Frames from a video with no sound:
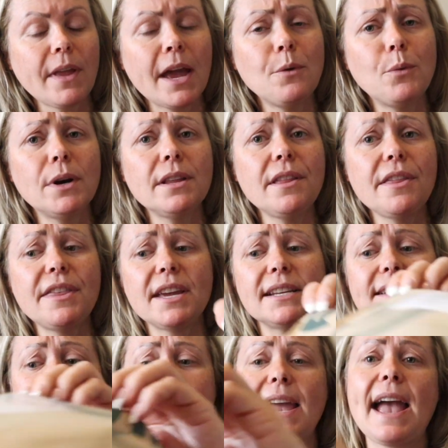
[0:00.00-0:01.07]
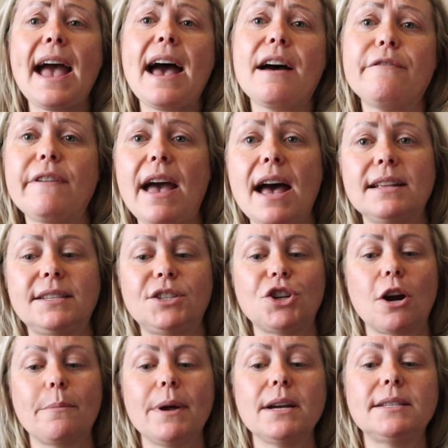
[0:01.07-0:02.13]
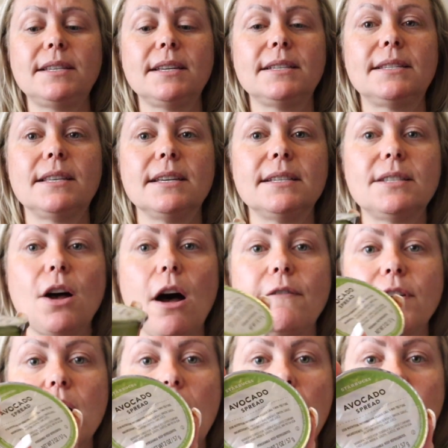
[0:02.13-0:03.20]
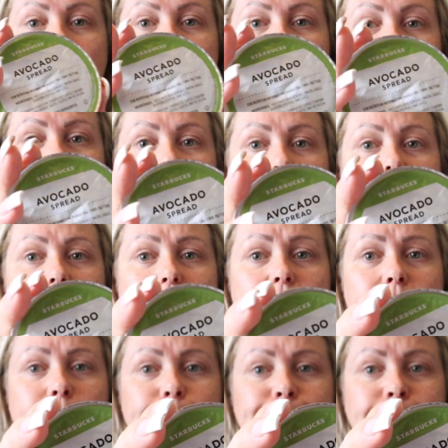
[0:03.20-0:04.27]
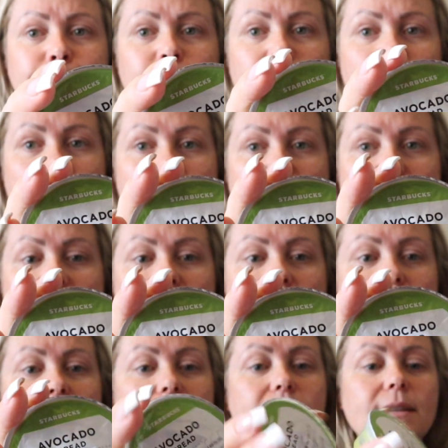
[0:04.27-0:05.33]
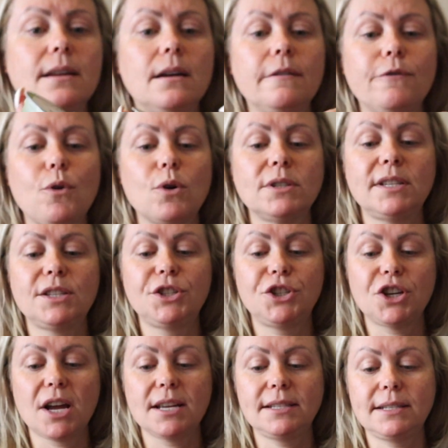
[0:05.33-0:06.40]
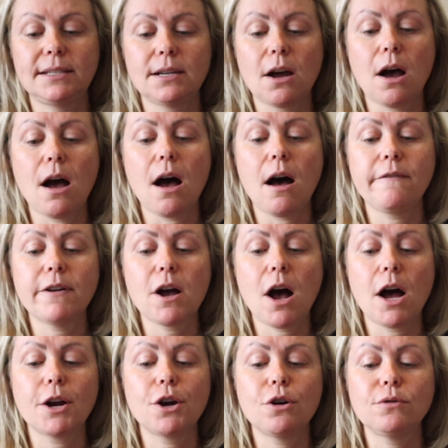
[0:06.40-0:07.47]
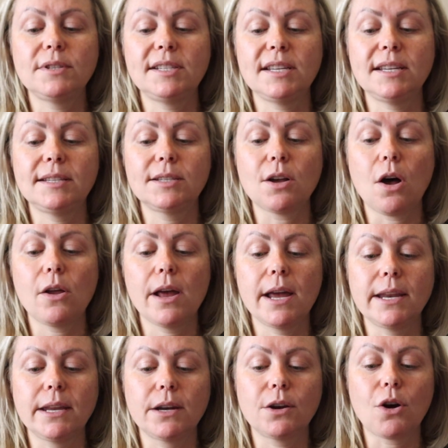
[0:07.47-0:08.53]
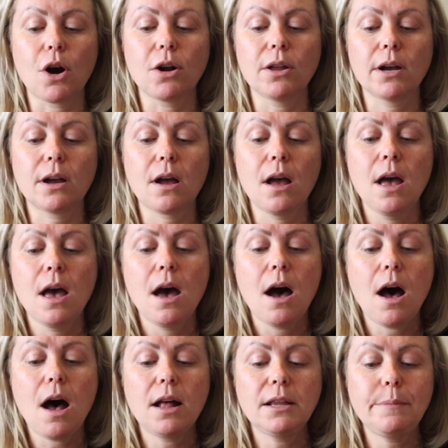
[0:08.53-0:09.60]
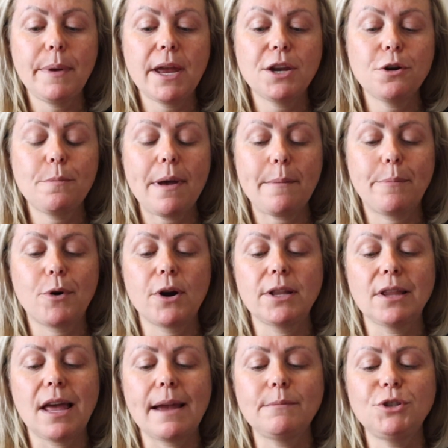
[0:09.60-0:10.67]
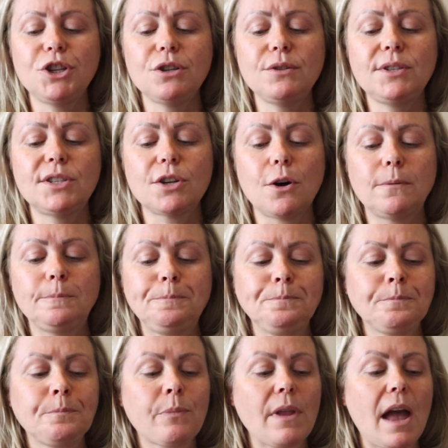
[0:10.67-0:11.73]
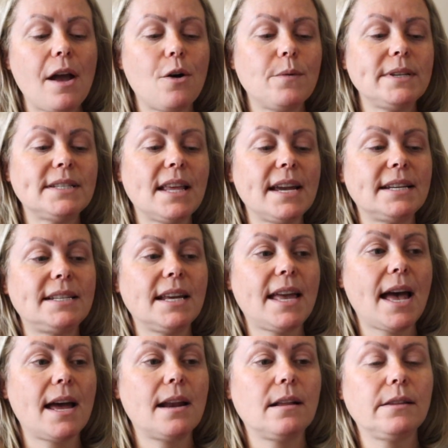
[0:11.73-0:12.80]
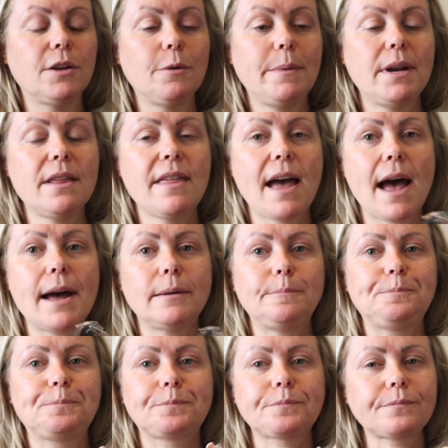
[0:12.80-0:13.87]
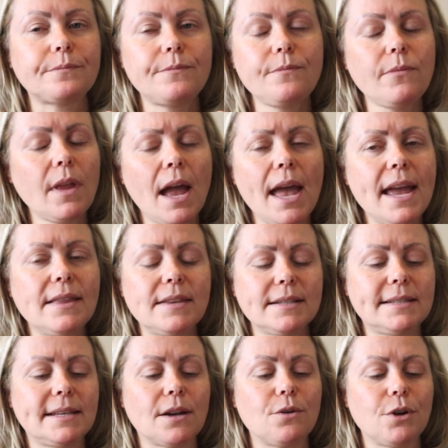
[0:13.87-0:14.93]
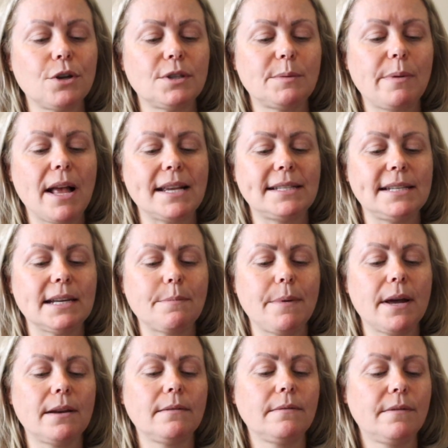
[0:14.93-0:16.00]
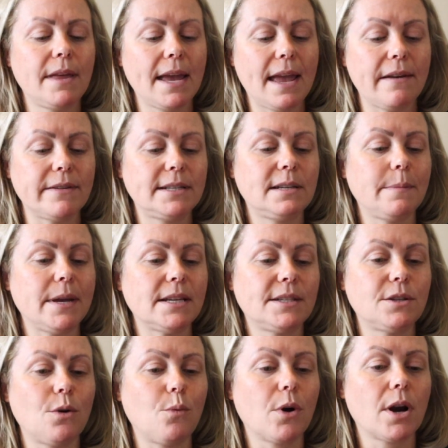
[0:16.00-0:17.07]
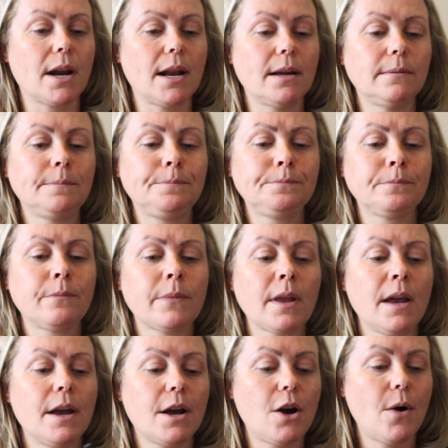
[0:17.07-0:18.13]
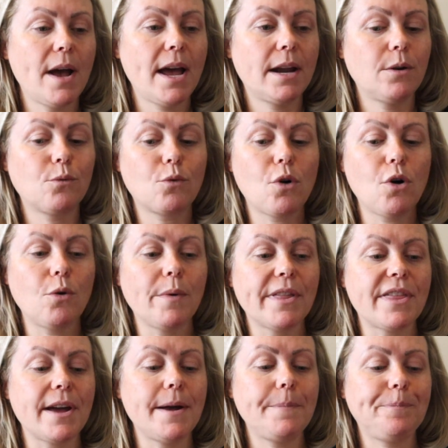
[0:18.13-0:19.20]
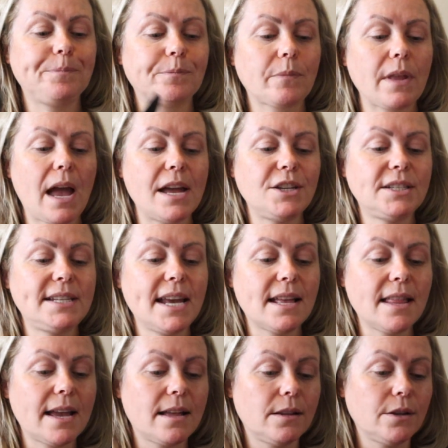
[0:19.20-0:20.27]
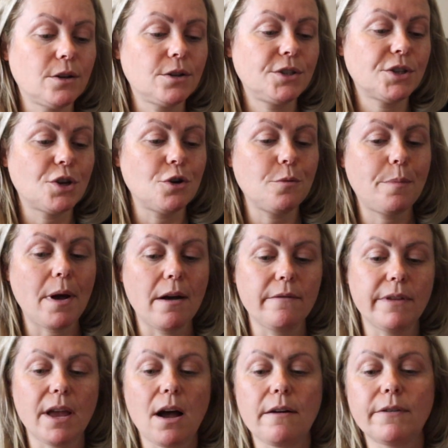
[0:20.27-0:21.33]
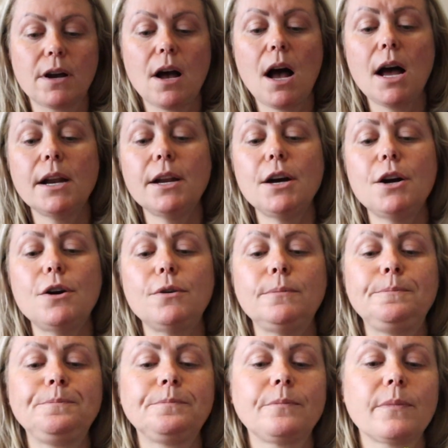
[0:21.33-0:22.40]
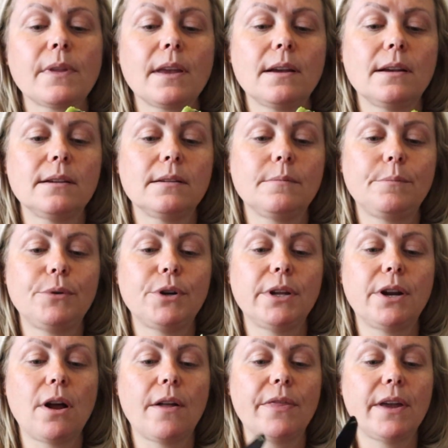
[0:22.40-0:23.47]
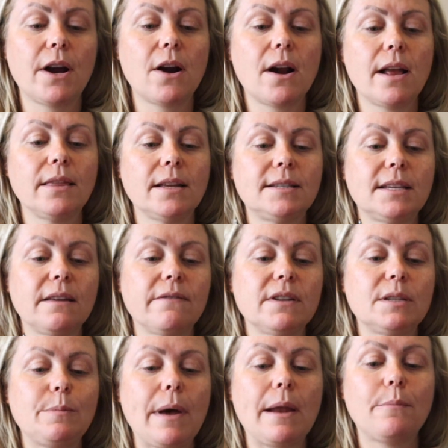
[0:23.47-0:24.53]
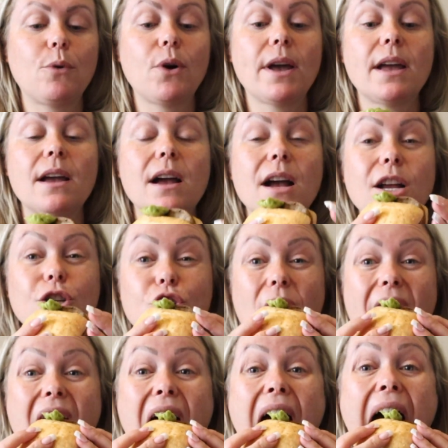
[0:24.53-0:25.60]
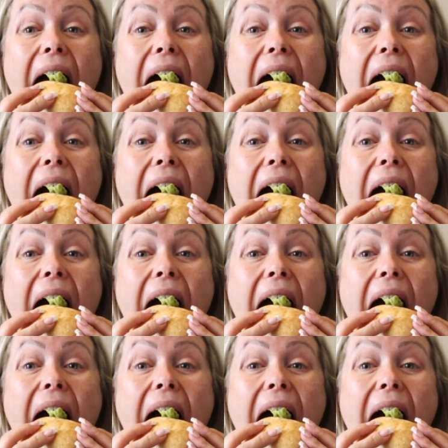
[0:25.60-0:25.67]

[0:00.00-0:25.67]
And one of the things they have at Starbucks is this avocado spread. And of course it's just avocado, sea salt, onion, garlic, jalapeno pepper, and lime juice. So I always like to get a little bit of that. I hate this single-use plastic, but they gave it to me, so we're gonna go ahead and roll with it. I just take like a little scoop of the avocado, put it on there, and let's give this bad boy a try.